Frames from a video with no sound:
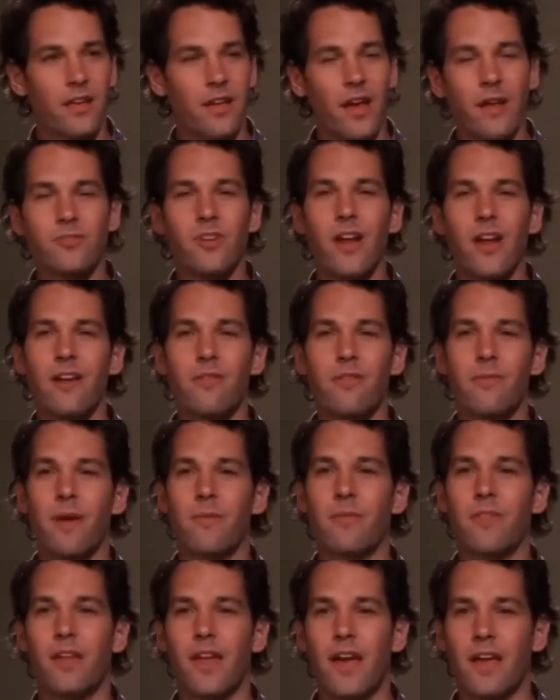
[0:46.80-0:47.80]
Now, I'm trying to
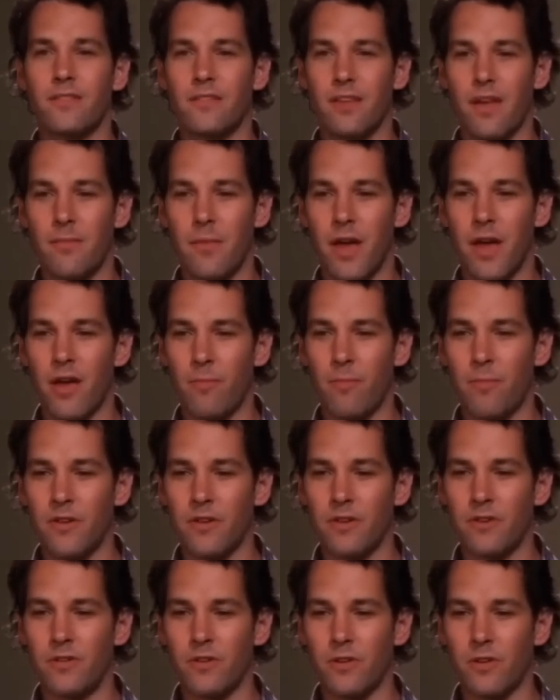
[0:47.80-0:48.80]
remember the last time I
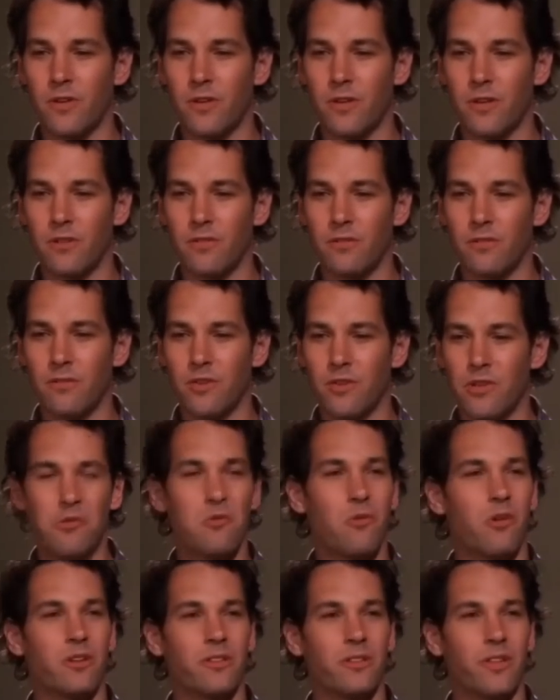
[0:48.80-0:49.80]
opened a door and you
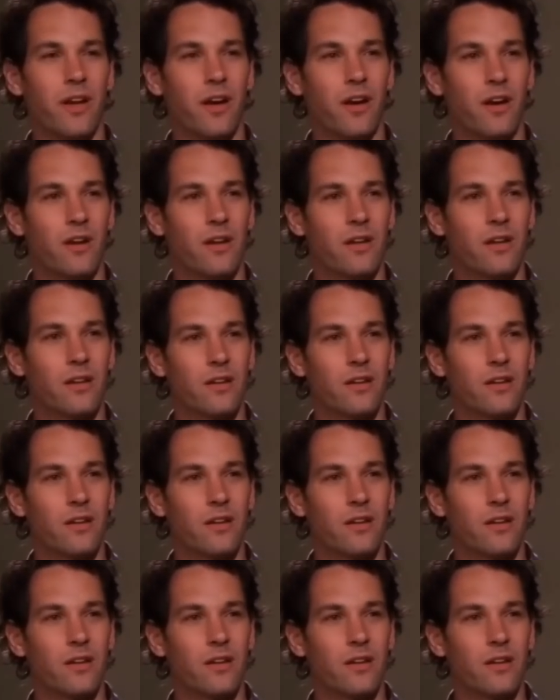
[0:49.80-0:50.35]
weren't there.